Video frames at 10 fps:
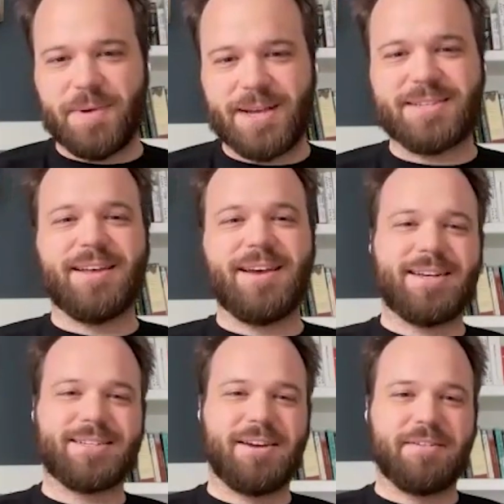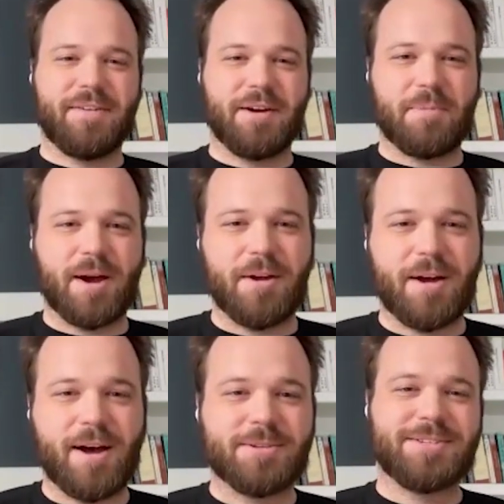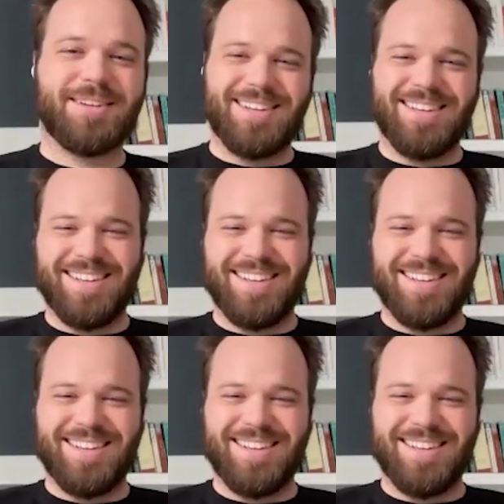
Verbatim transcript: basically asking if I could buy their house.